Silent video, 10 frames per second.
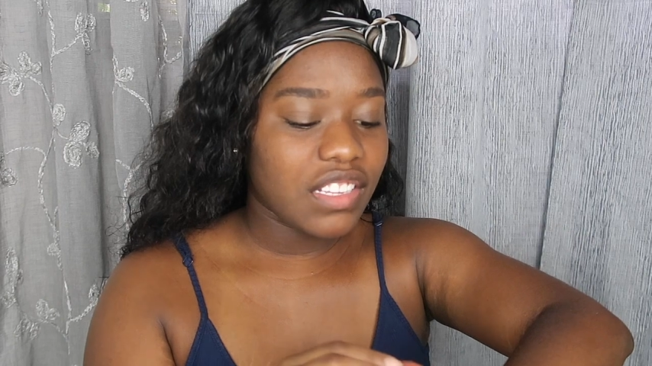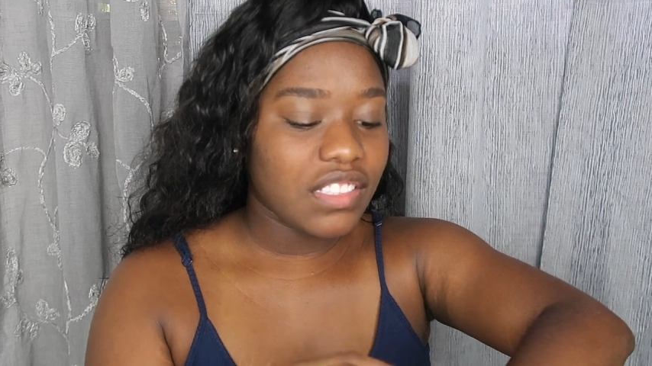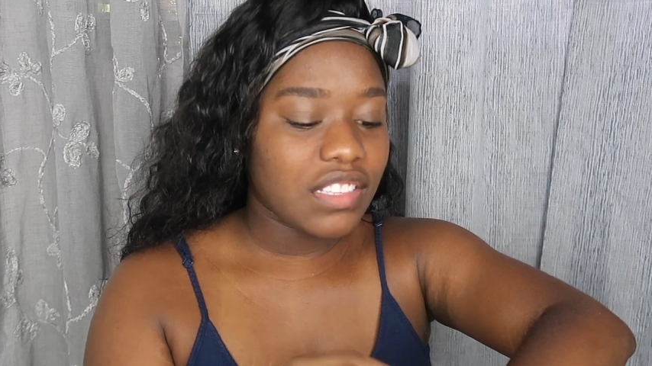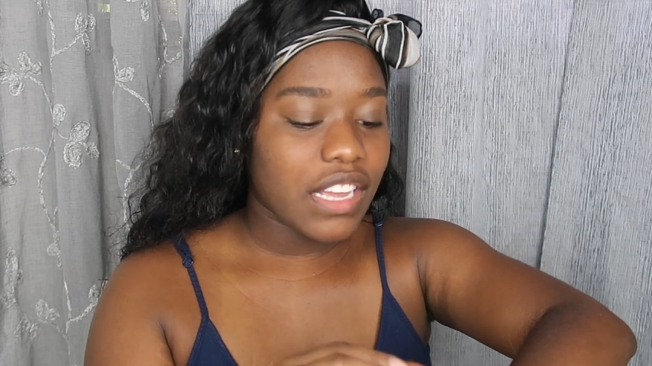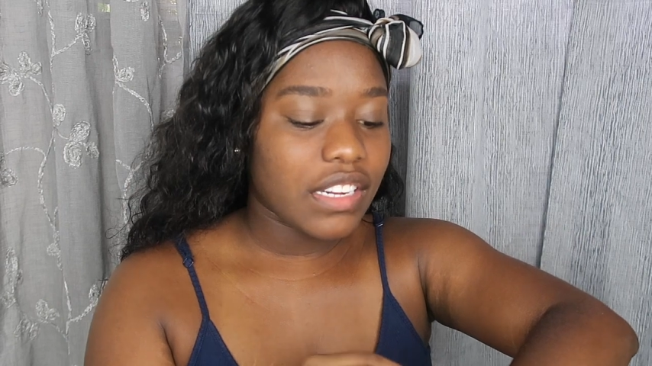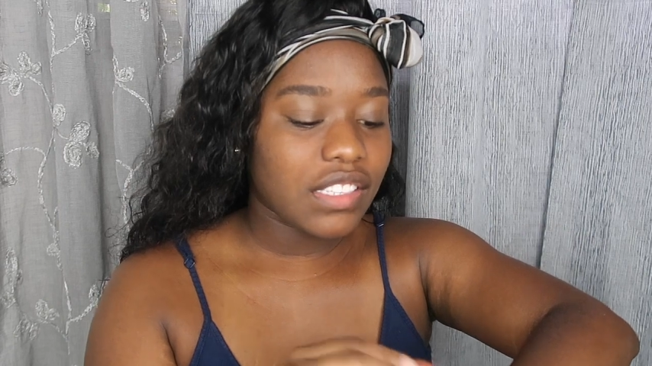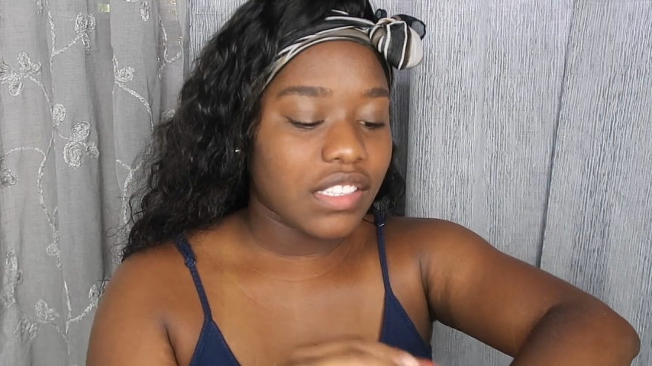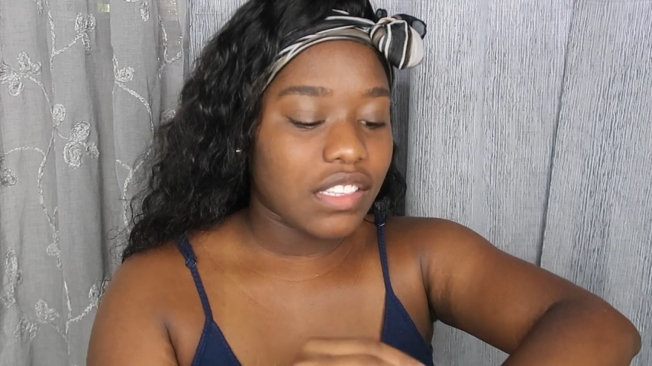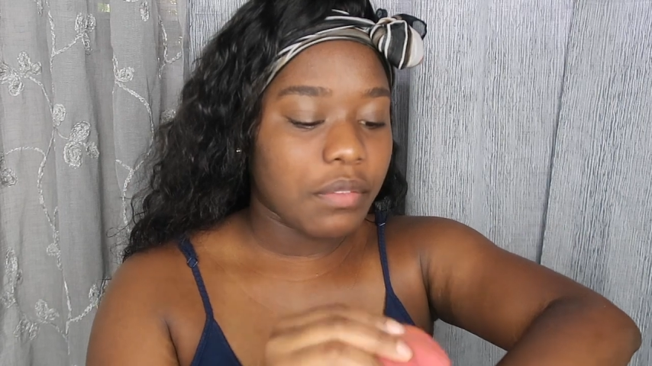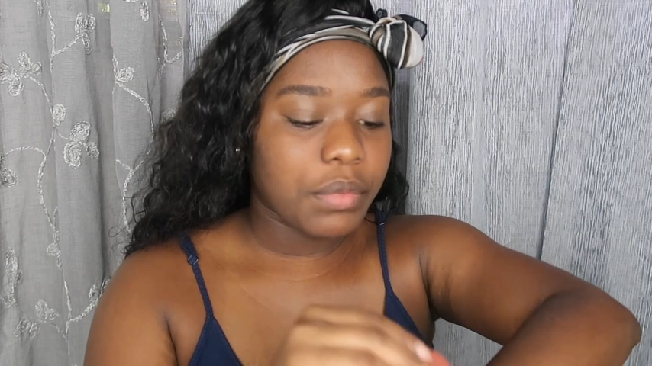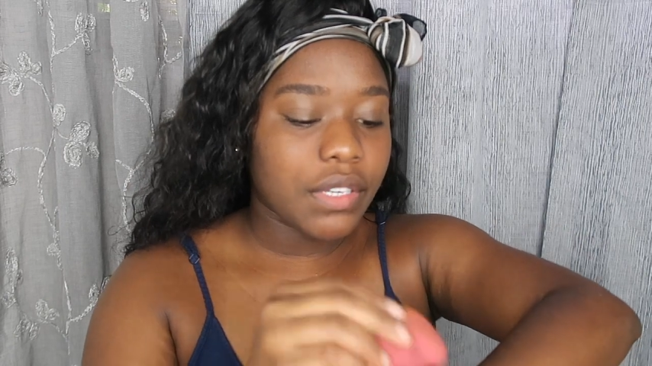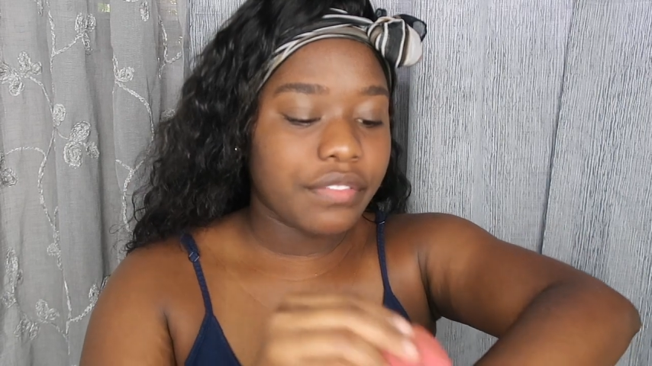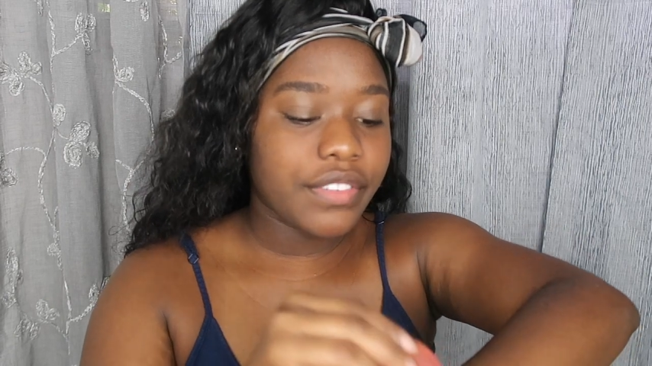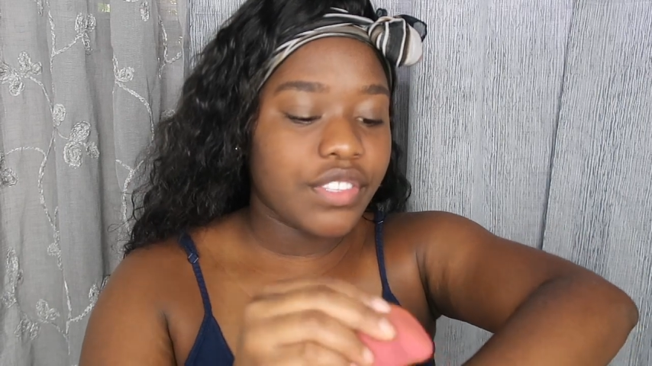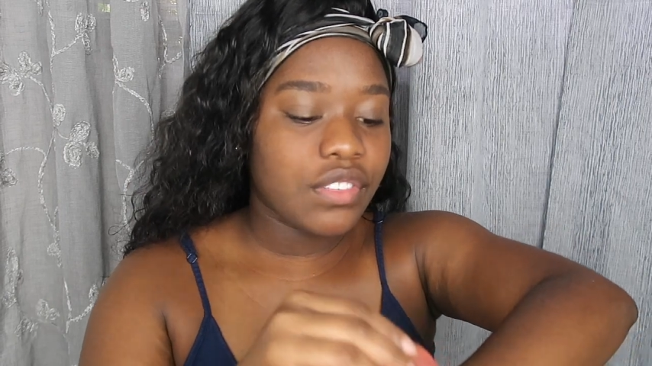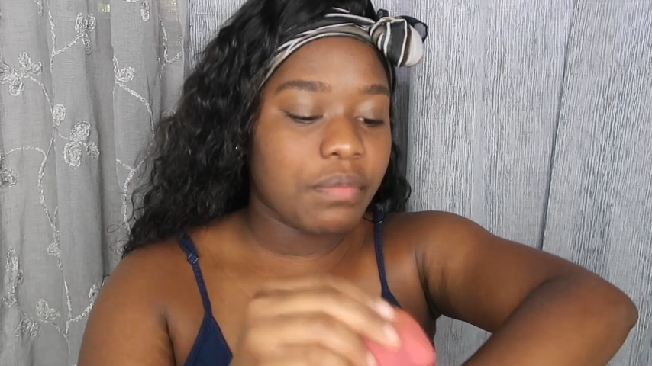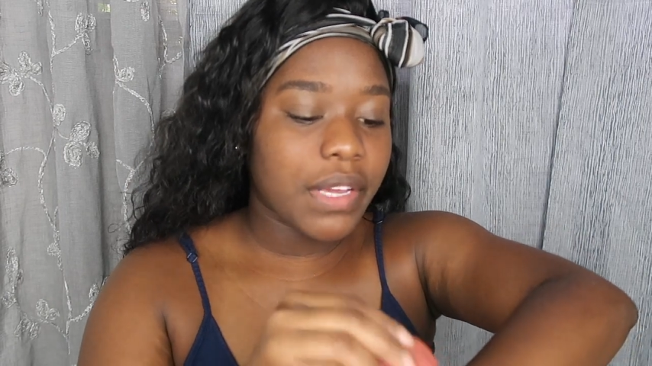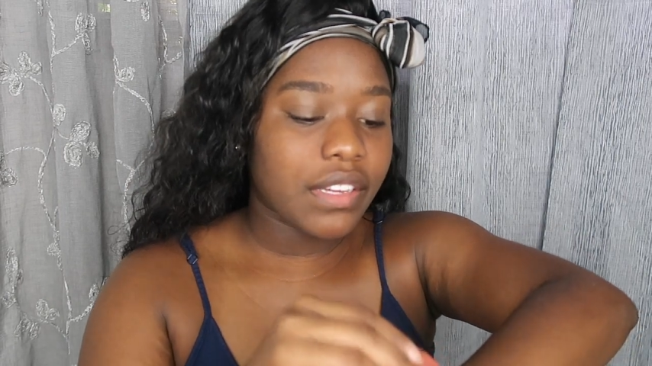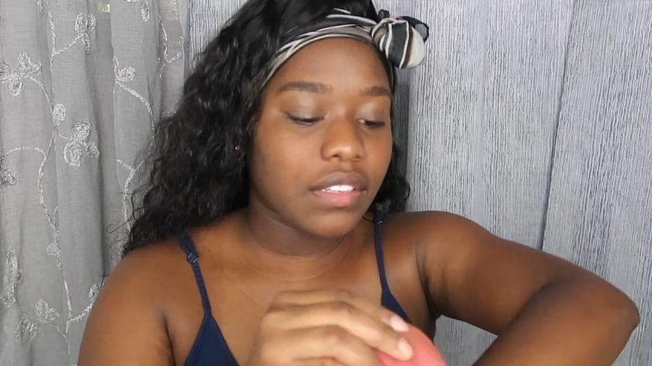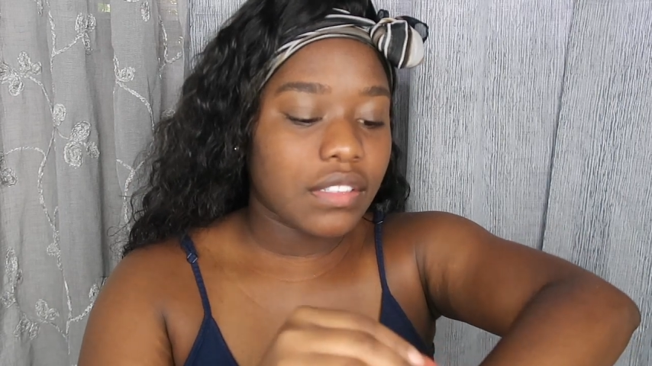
It's not it, but I'm gonna use the back